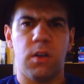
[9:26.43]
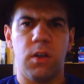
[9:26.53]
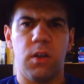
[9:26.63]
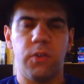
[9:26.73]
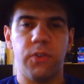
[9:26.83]

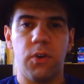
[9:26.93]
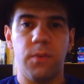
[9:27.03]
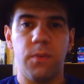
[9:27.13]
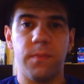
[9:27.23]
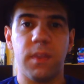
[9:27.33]
Also,
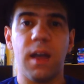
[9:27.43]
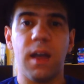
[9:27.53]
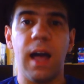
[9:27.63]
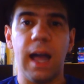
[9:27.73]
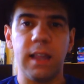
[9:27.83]

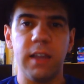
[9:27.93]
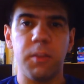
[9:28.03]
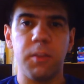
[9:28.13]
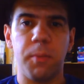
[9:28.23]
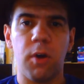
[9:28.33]
I
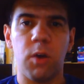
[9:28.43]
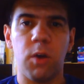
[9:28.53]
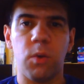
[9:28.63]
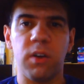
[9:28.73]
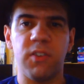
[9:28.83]
like the part
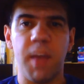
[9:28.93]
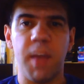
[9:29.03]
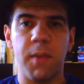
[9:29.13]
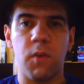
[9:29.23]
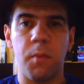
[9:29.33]
where
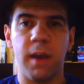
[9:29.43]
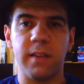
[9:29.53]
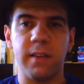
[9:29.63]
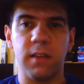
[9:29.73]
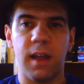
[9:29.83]
Debbie
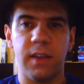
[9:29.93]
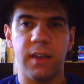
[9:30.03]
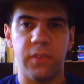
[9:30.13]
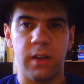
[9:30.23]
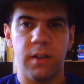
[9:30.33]
reminds
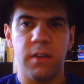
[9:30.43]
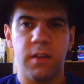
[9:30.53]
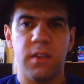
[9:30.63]
Eliza